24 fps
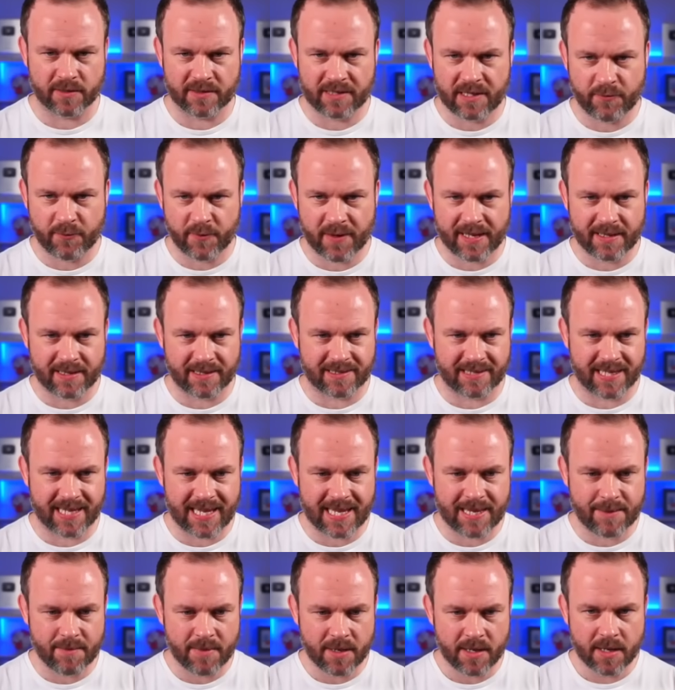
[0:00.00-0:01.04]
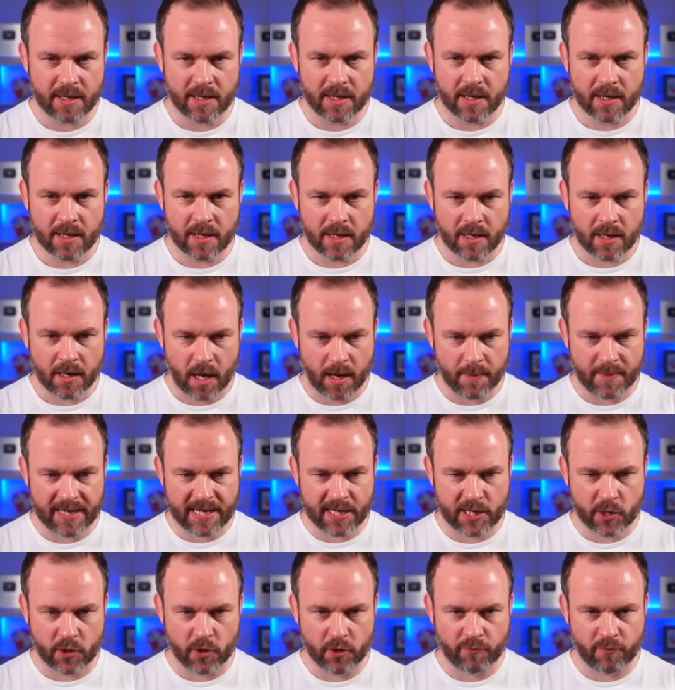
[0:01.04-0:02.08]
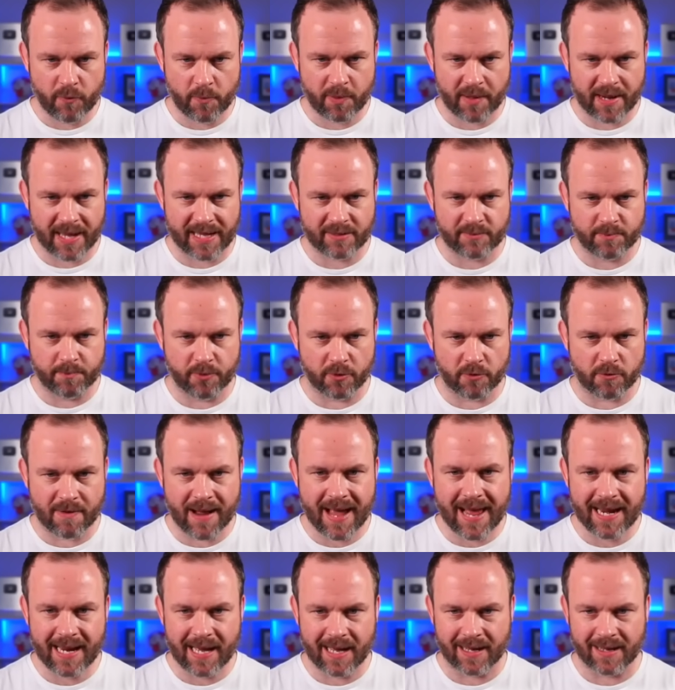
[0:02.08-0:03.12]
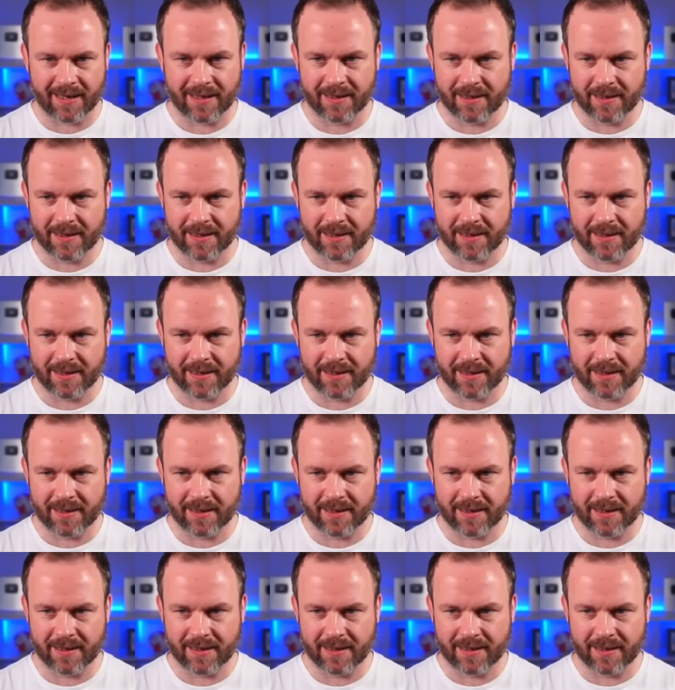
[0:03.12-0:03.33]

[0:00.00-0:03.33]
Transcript: Does he fit in the team? I mean, he could replace Barella.